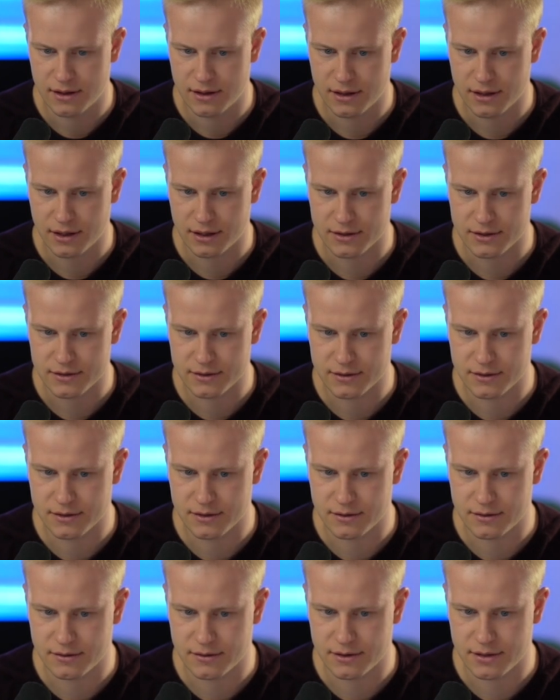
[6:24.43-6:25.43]
I can
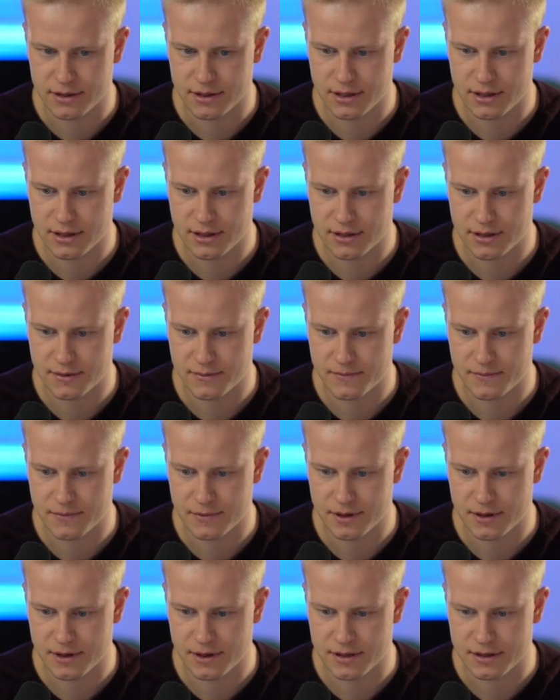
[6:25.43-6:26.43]
go in here
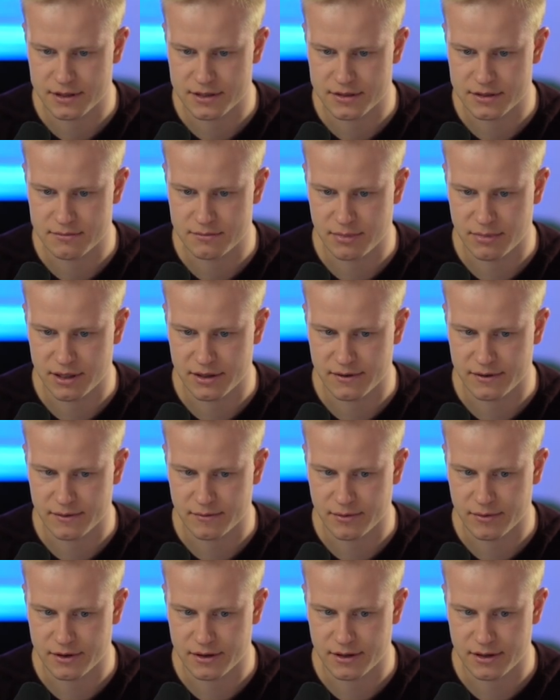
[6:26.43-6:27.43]
and play
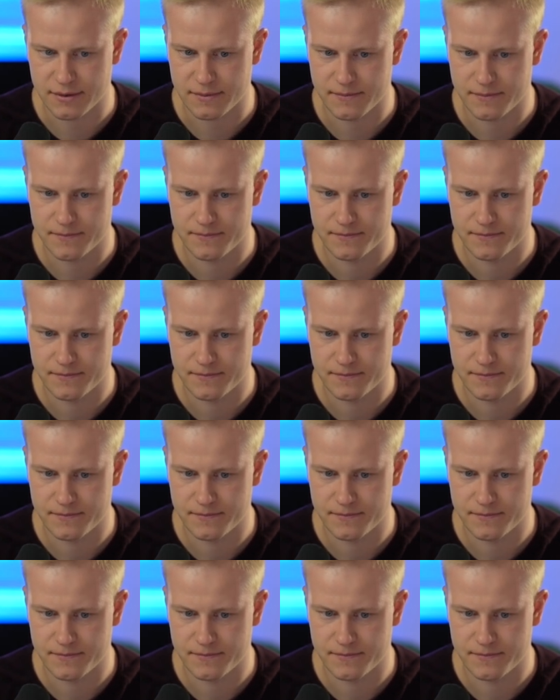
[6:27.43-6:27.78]
around with it.